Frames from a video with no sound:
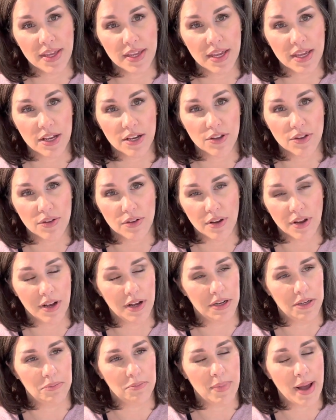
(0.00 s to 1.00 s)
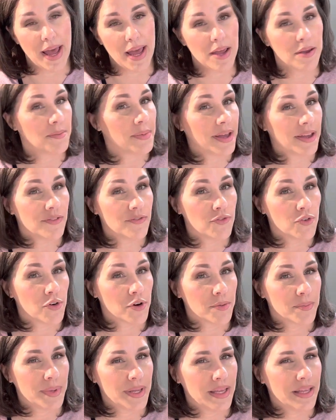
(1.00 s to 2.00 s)
get by
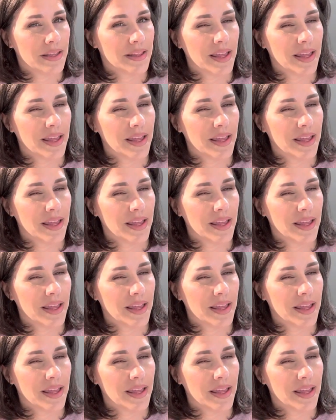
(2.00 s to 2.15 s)
4B,